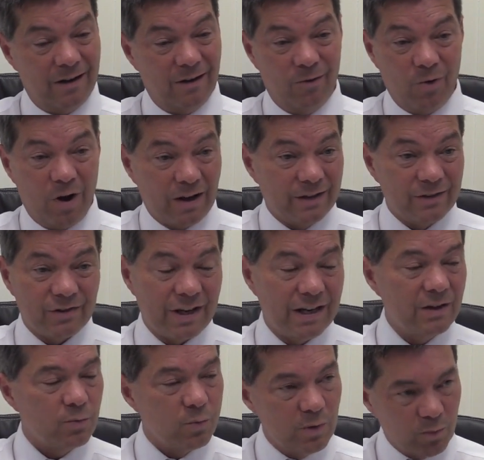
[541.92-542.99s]
All I can say
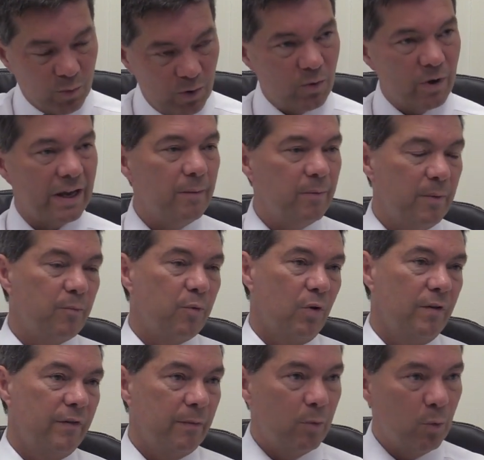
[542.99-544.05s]
is we will keep
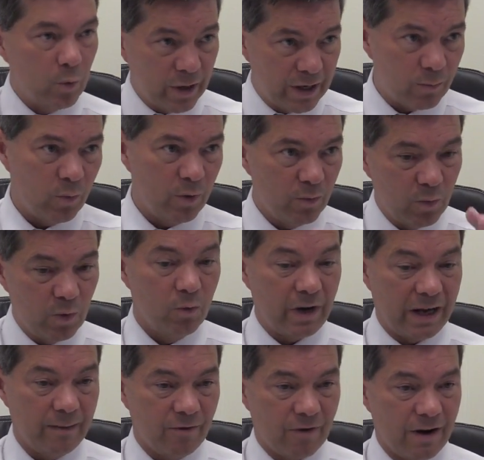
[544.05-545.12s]
improving. We will
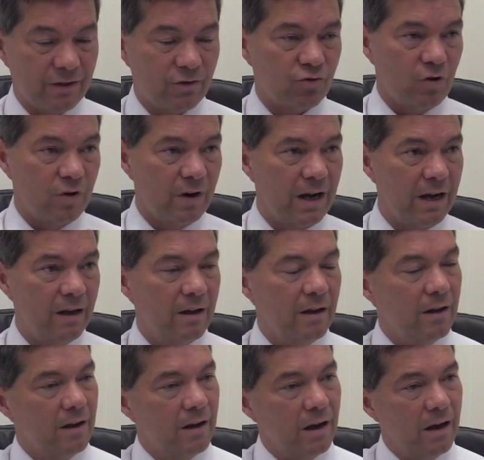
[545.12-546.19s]
keep growing stronger,
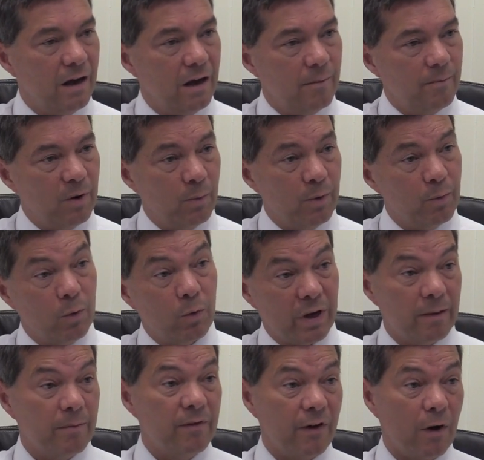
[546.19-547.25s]
and we will
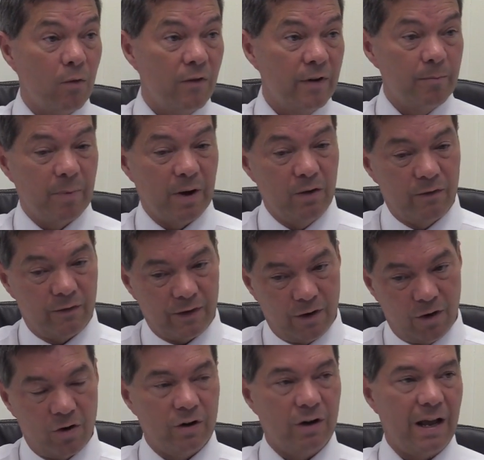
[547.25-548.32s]
keep evolving both
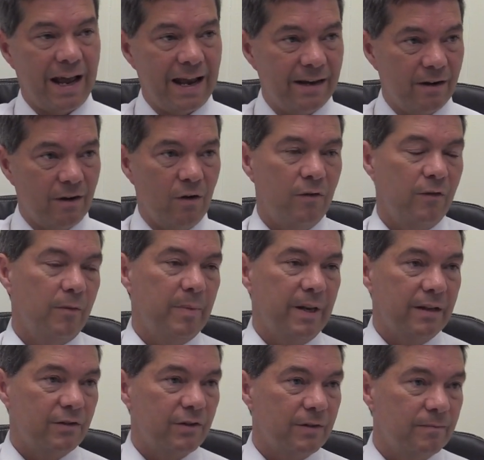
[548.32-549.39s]
on and off the
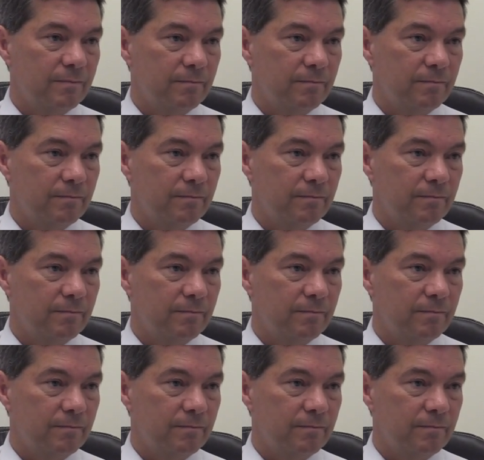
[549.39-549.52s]
pitch.